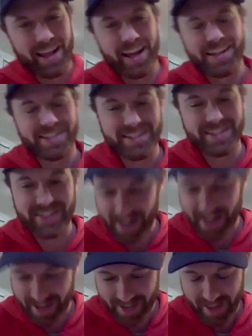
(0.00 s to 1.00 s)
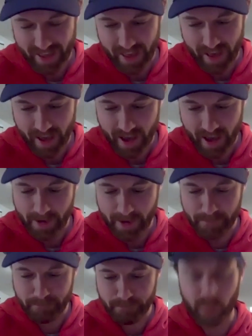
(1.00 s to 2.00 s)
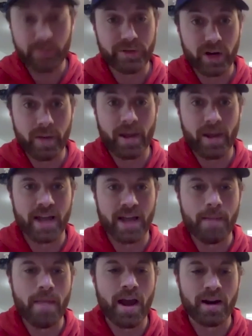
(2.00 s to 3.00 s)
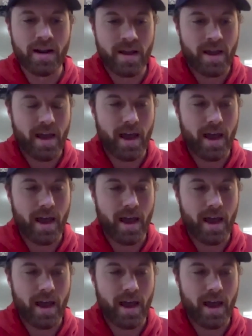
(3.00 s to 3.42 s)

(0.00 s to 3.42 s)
That's uh, insane. Yeah. Uh, during my time there,